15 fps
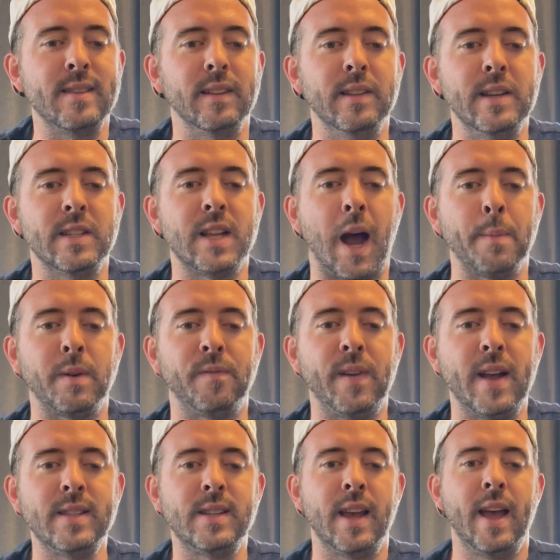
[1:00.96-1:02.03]
the league's top
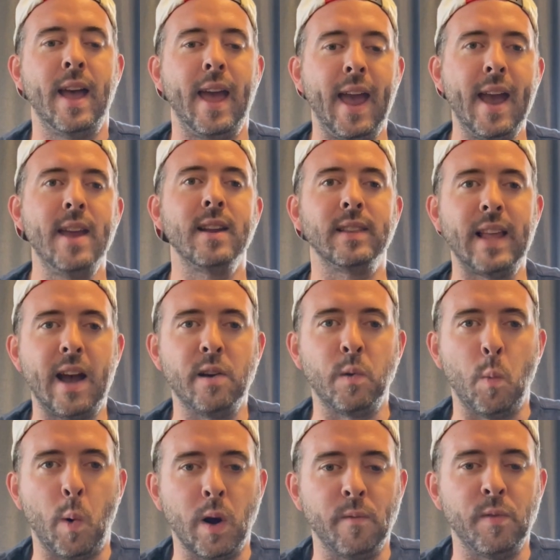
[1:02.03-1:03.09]
defense and
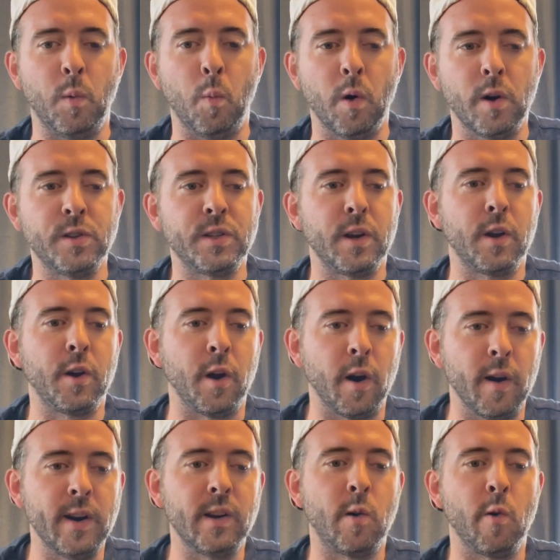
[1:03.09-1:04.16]
allowed one of the worst
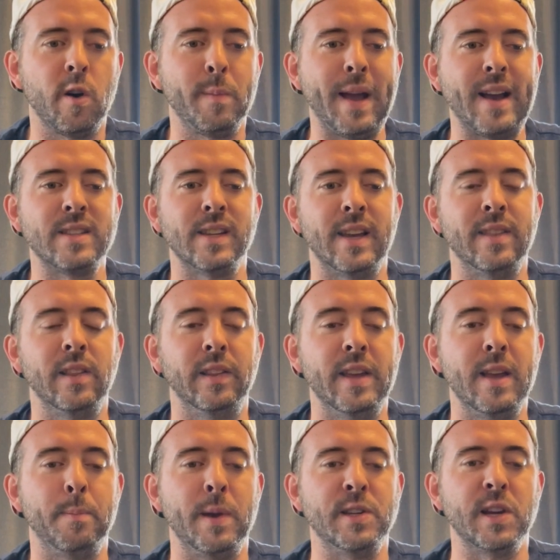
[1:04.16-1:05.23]
current quarterbacks in the
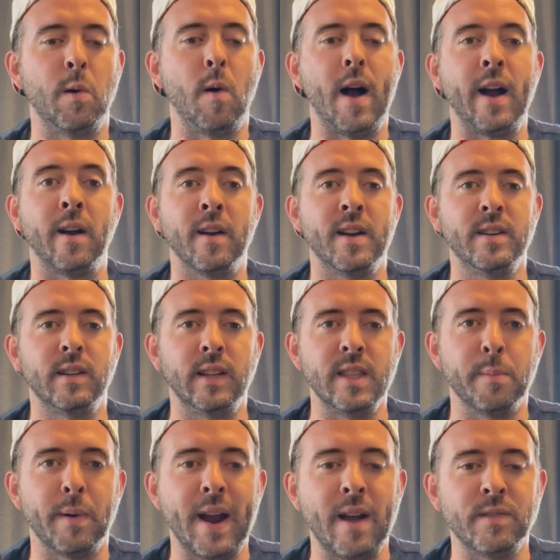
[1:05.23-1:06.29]
league, PJ Walker, to lead
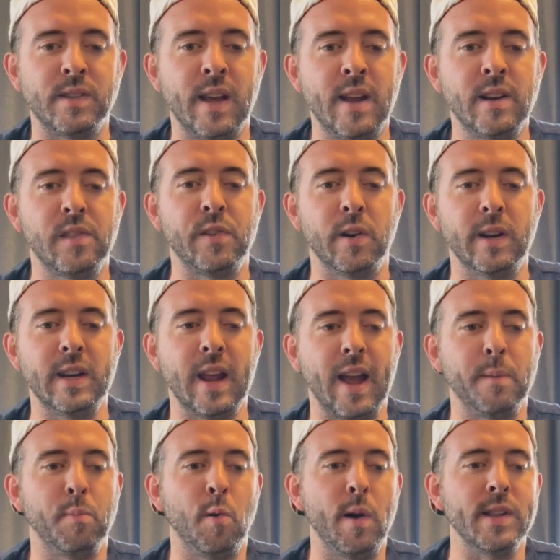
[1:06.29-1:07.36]
the Browns to
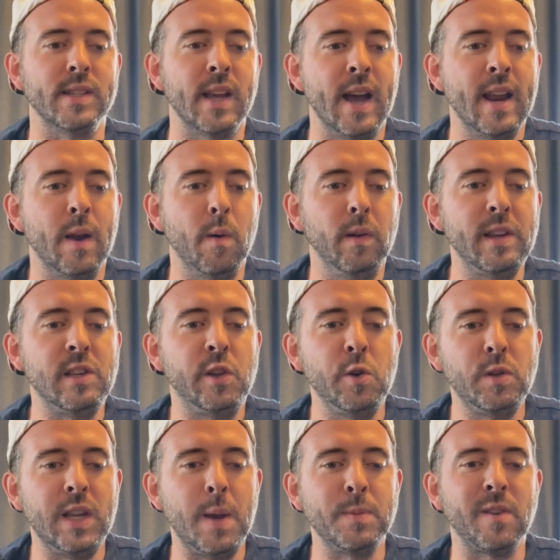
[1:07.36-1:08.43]
39 points. Now, only two
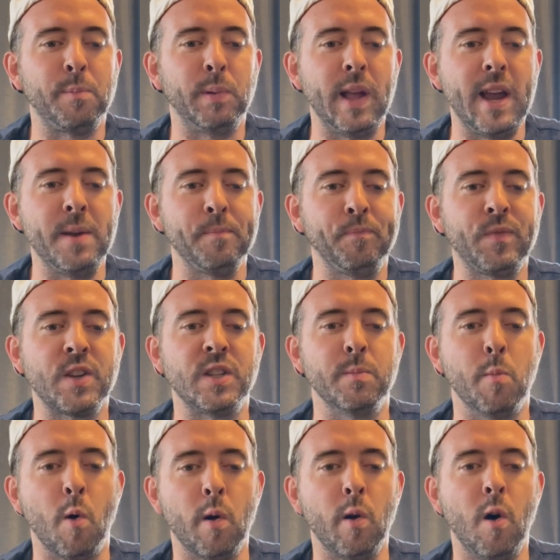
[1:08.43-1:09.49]
teams have played to
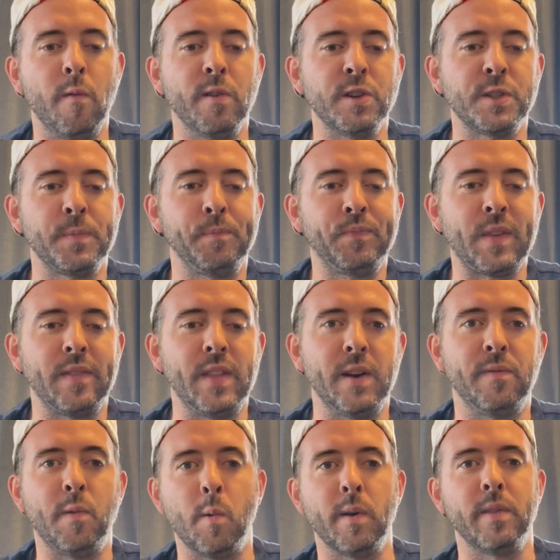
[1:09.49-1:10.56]
more overs than a
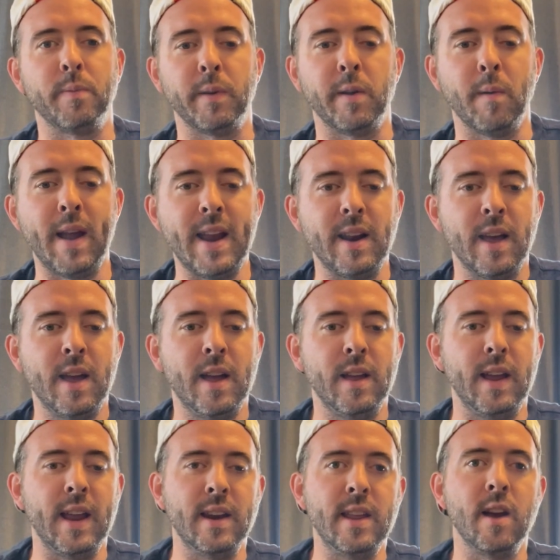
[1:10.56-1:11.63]
4-3 rate.
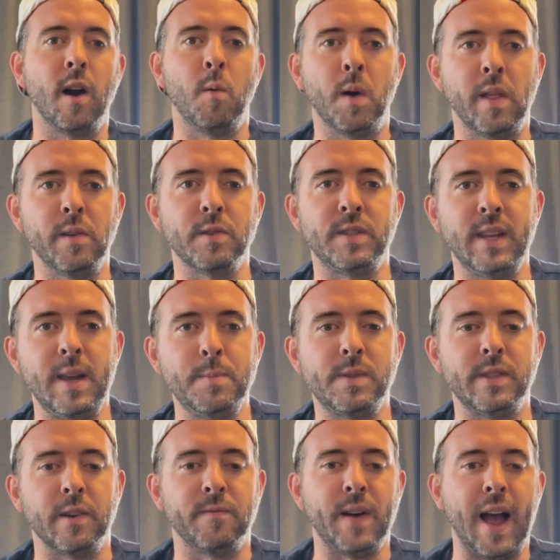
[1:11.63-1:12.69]
Indy are one of those teams.
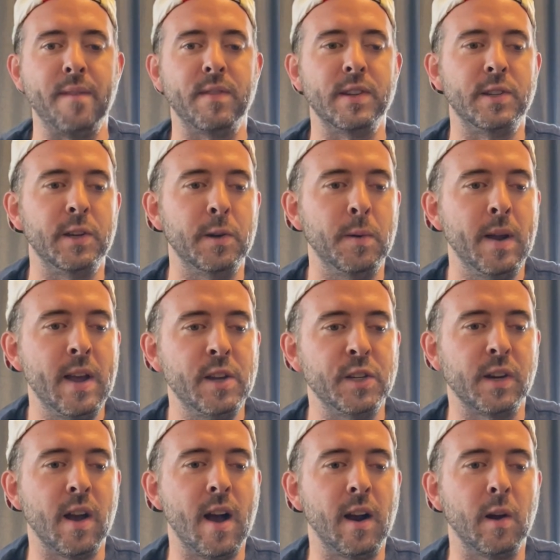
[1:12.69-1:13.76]
They're 5-2.
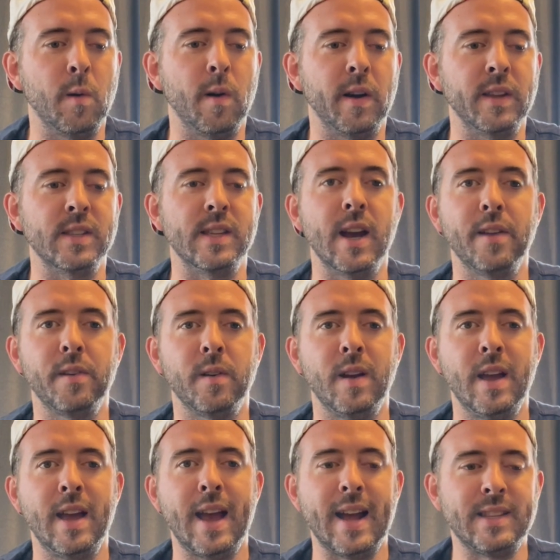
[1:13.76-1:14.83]
Chicago is the
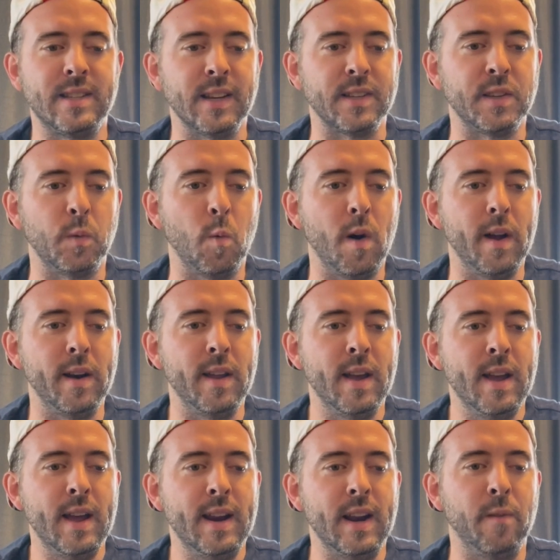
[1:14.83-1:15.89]
other at 6-1. Now,
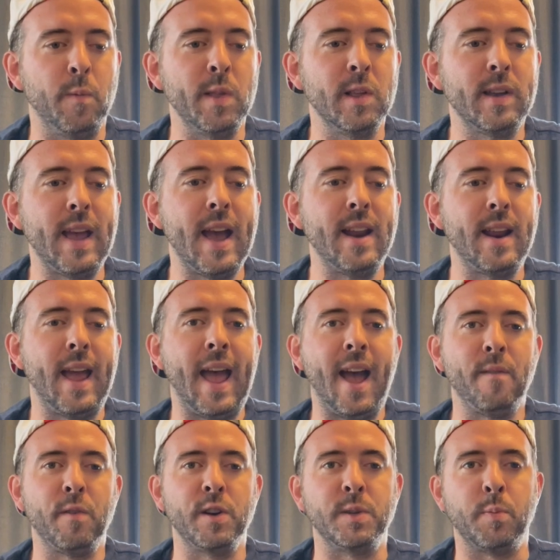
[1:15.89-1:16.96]
if we look at
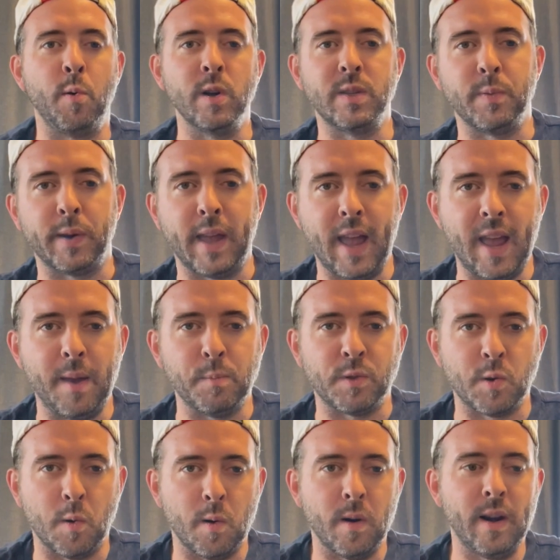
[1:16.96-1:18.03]
average points per game
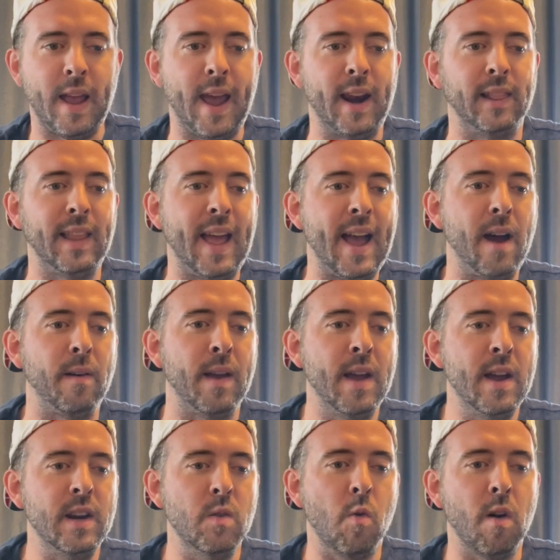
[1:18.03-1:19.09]
scored and allowed,
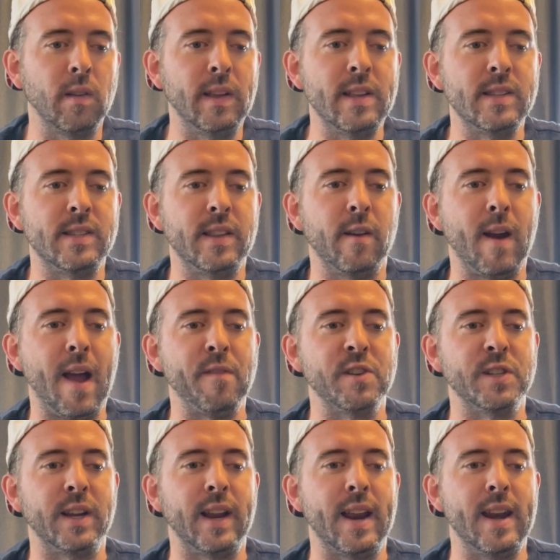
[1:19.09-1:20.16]
New Orleans, they're
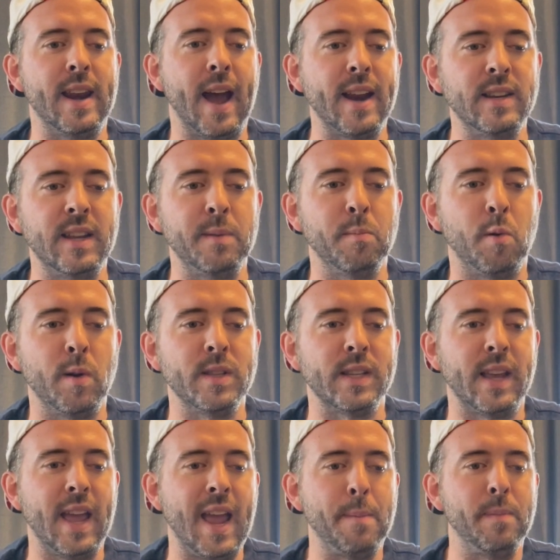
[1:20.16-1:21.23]
averaging 19 points a
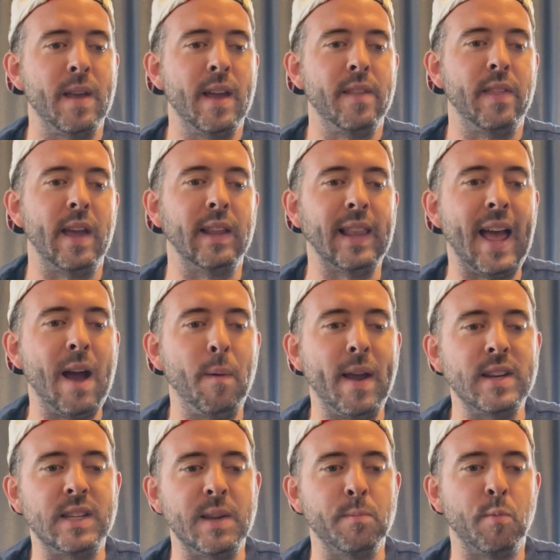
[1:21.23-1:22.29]
game. They allow
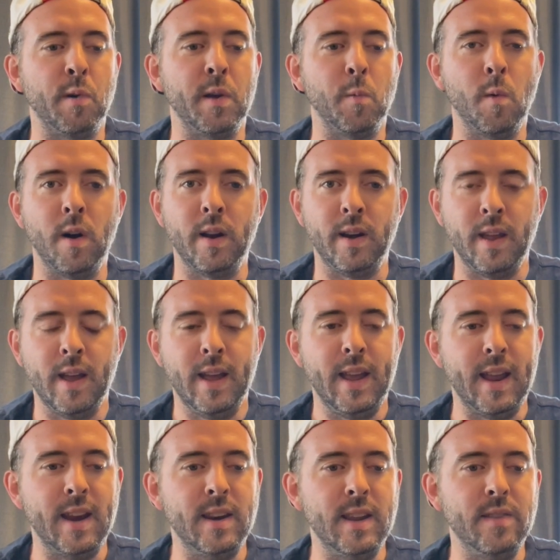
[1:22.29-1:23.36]
18.1.
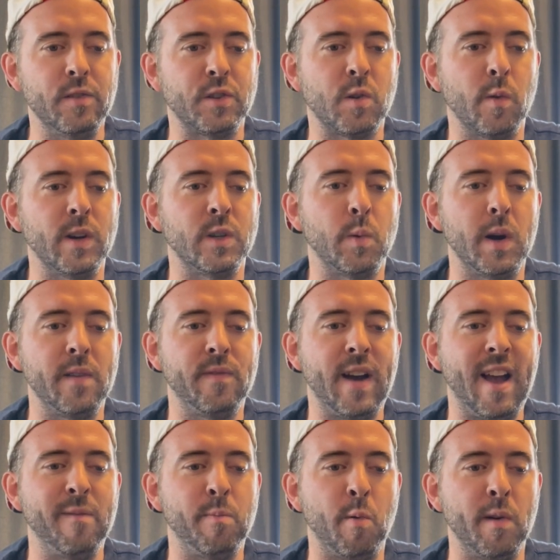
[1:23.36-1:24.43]
Indy, they're scoring
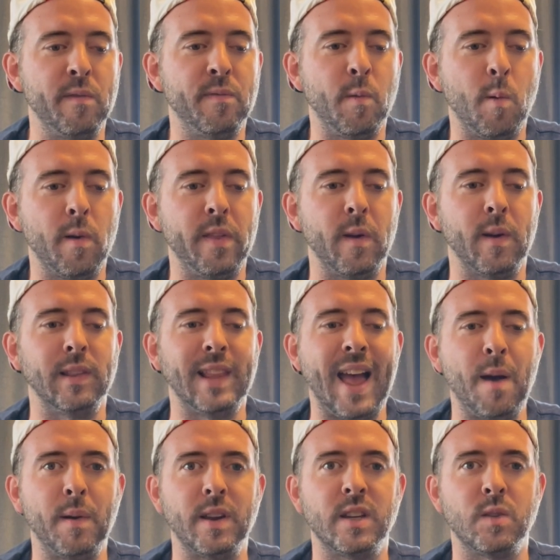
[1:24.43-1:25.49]
25.4. They're
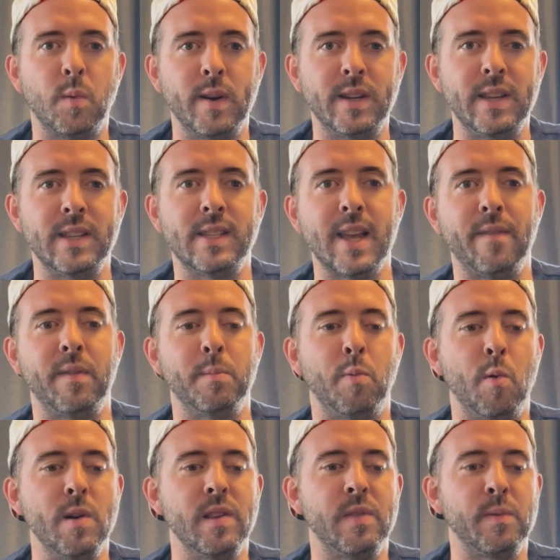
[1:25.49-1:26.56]
allowing
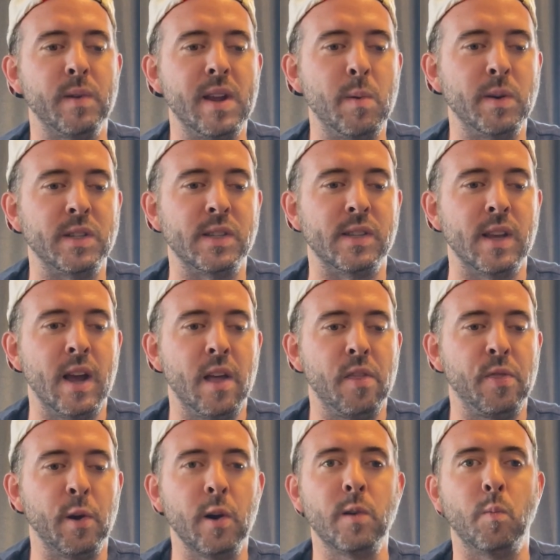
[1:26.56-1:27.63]
27.3, which is
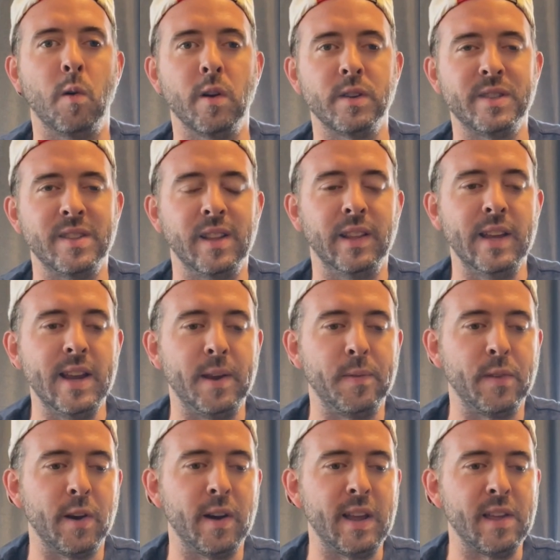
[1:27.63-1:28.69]
third worst in the league,
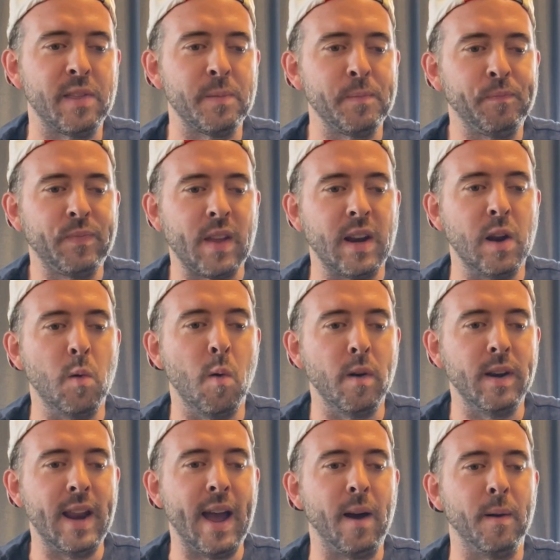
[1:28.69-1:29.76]
30th.
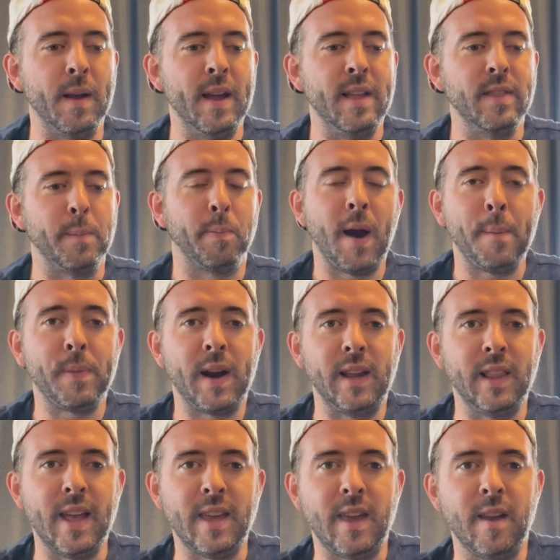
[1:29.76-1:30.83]
Now, the prop that I
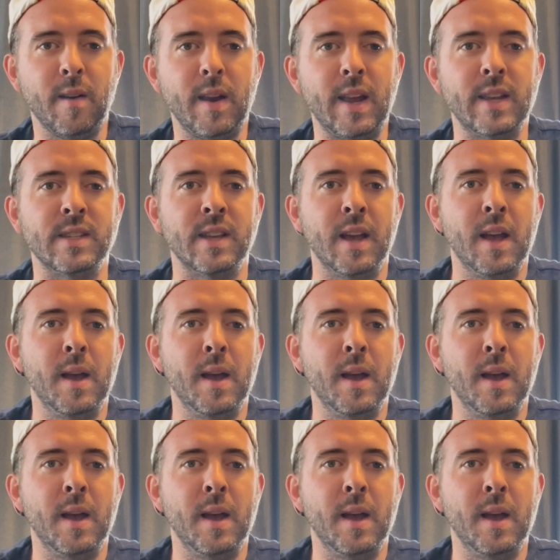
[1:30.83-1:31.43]
like here is